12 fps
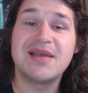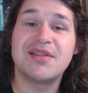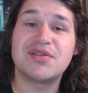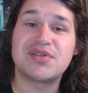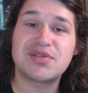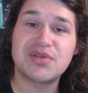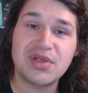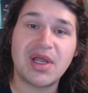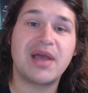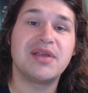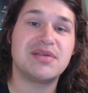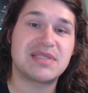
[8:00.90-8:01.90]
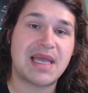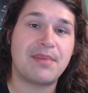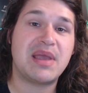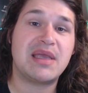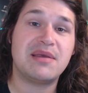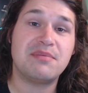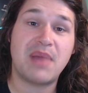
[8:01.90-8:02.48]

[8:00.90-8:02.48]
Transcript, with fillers: The sooner you start making